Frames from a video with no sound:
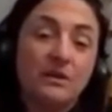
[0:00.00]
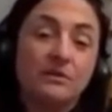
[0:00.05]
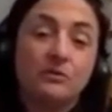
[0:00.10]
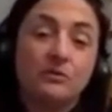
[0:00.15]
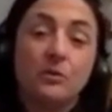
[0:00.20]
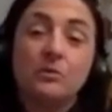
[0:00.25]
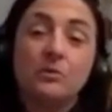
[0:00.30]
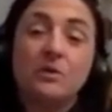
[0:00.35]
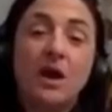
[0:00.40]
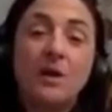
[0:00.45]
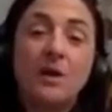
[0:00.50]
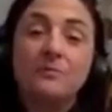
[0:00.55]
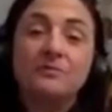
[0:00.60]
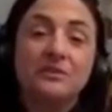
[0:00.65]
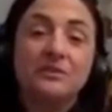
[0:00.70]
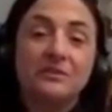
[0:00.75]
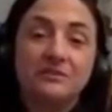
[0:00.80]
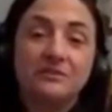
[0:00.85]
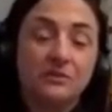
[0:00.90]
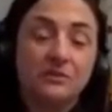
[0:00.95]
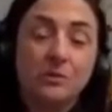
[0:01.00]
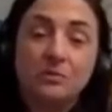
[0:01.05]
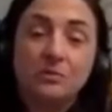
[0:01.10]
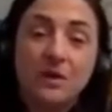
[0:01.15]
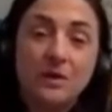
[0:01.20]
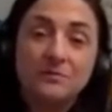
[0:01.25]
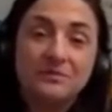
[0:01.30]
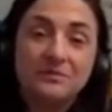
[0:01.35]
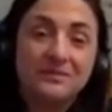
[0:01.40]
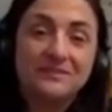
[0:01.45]
Don't come to
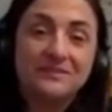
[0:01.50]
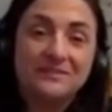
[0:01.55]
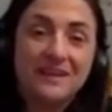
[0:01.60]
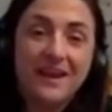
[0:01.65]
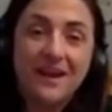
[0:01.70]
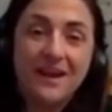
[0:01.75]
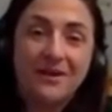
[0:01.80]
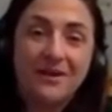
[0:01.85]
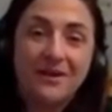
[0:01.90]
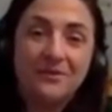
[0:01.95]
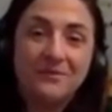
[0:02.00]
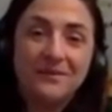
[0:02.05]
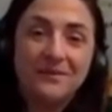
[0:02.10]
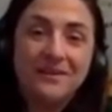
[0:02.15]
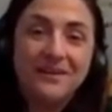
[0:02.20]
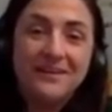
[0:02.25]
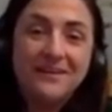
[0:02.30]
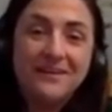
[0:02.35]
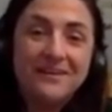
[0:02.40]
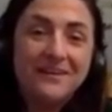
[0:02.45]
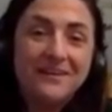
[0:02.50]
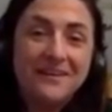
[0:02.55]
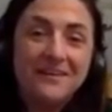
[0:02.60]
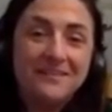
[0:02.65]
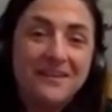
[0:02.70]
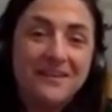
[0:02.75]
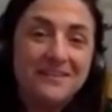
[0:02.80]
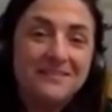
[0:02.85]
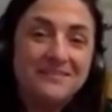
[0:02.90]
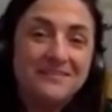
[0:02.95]
this town
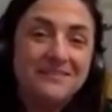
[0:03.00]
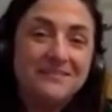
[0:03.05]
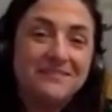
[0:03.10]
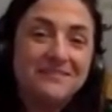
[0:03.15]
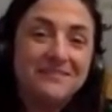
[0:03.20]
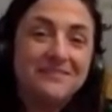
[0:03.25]
and then